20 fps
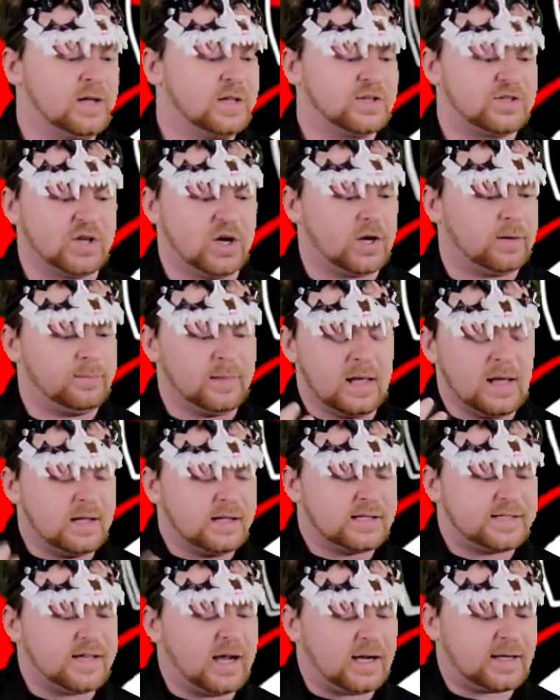So
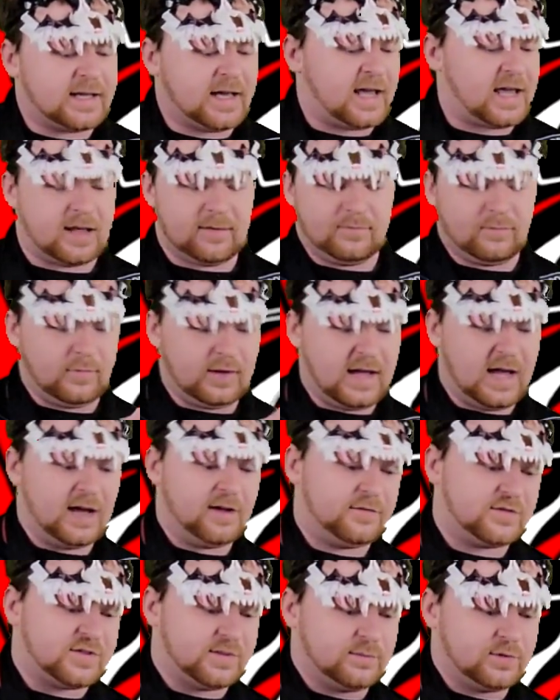sake, we
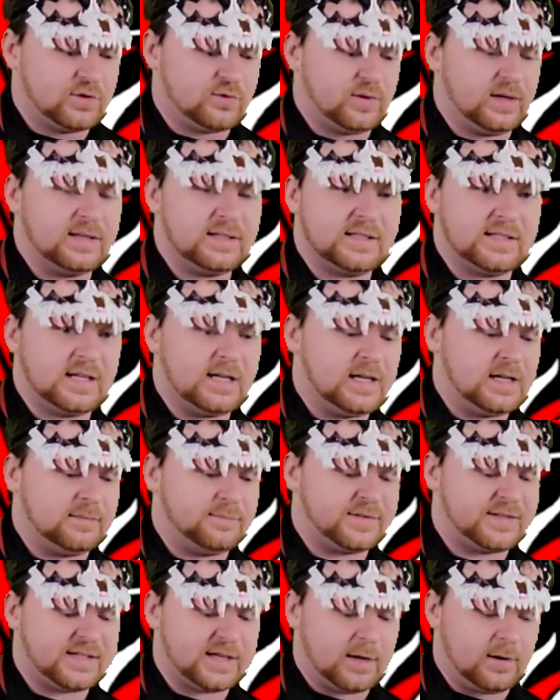have some green tea
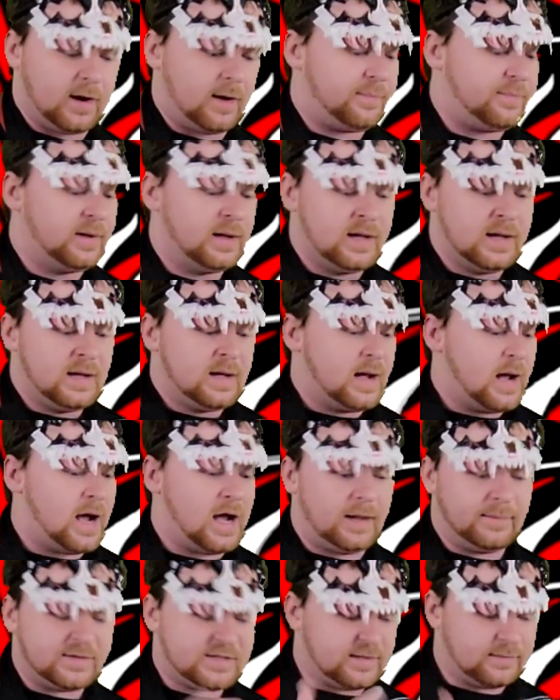syrup,
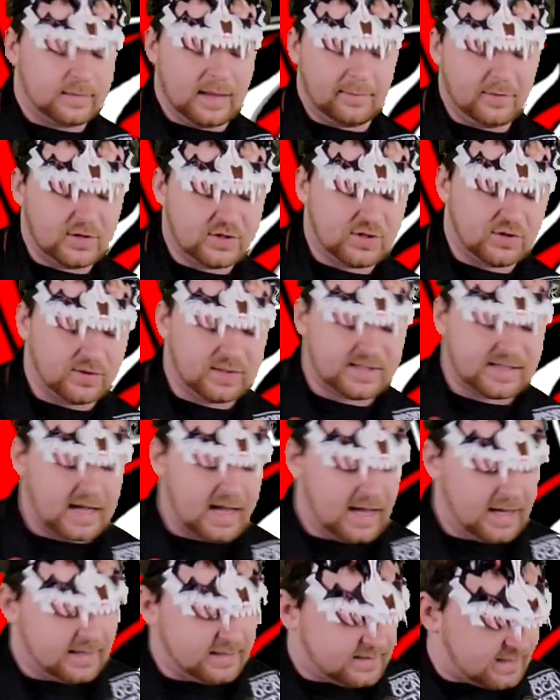um, some lemon juice,
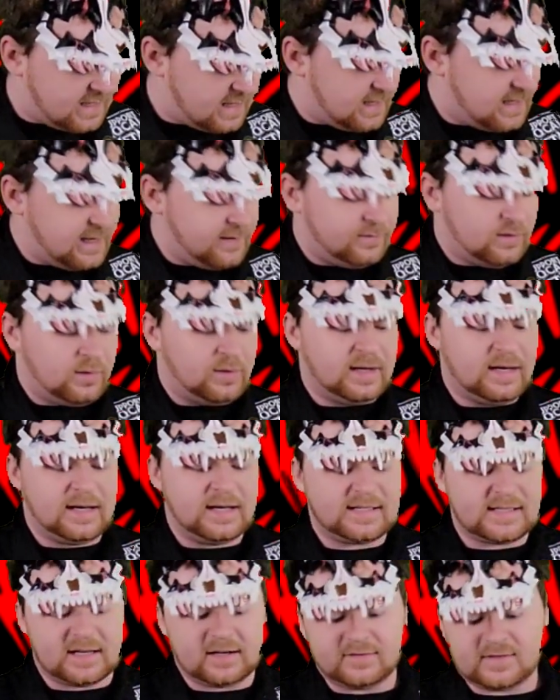and uh, even though it
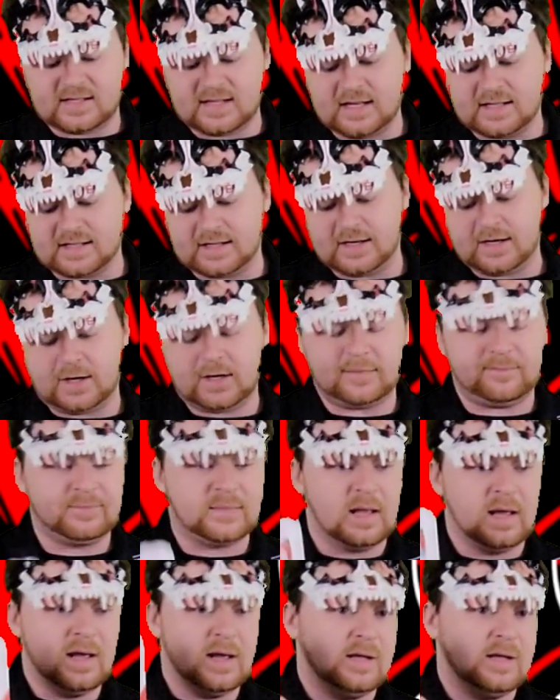is out of season here,
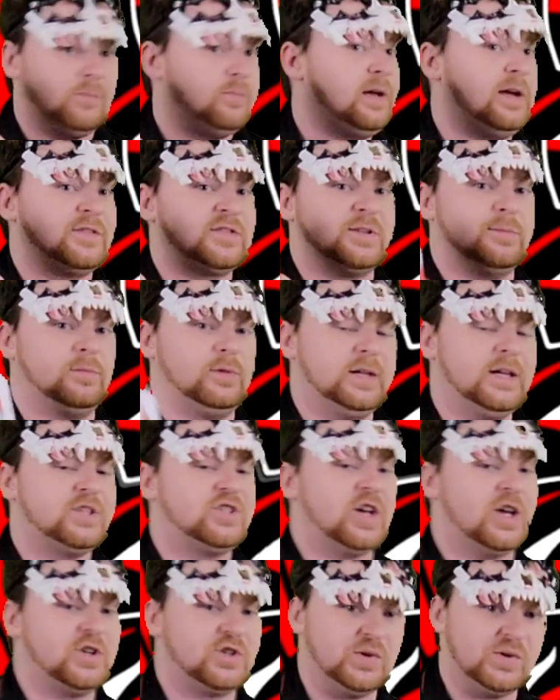we have some
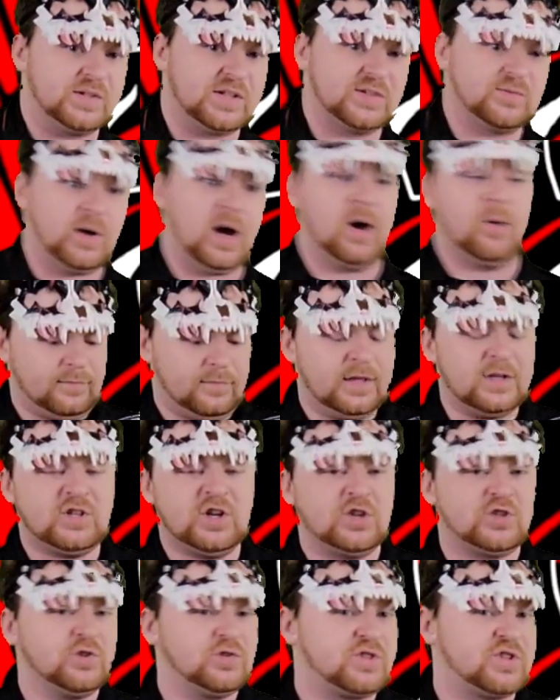lychee juice as well.
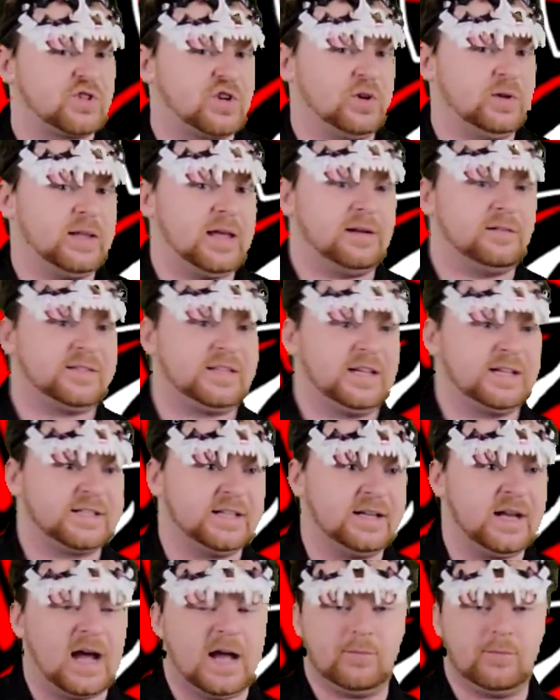Lychee juice is currently out of season.